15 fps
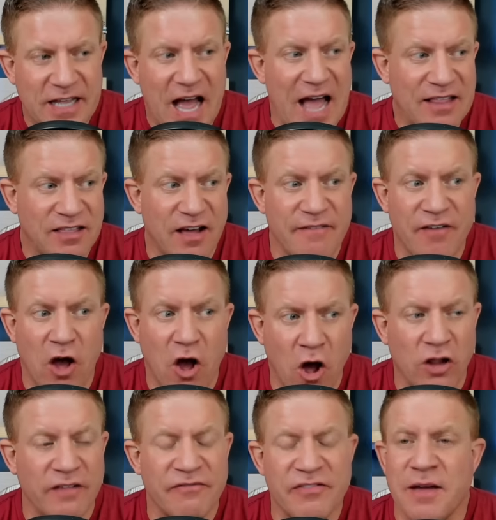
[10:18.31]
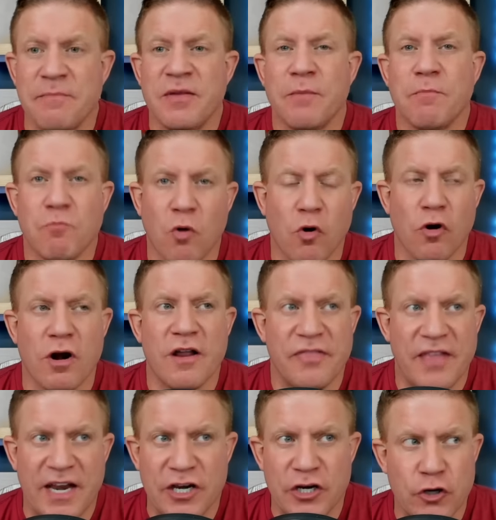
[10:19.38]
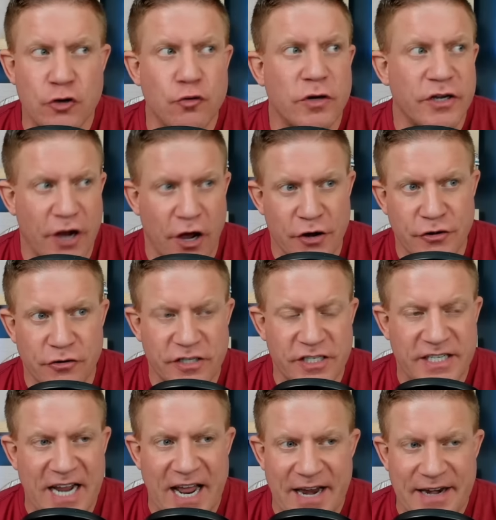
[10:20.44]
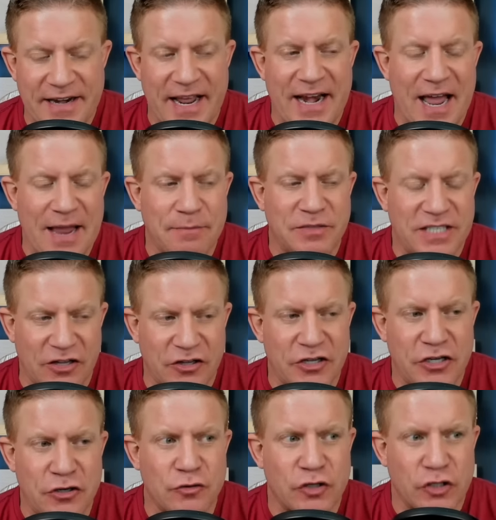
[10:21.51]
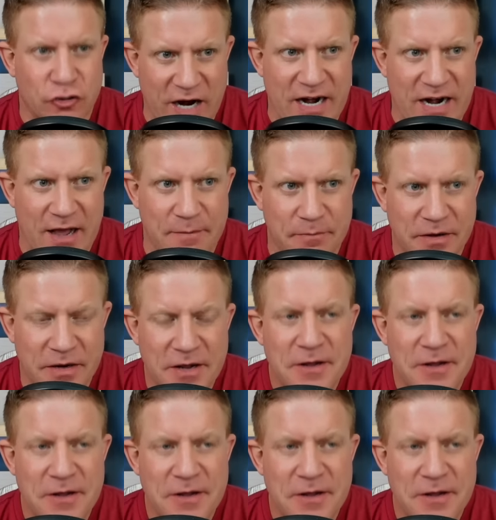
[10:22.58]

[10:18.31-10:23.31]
I love all of them more than you could understand. And I'm telling you straight up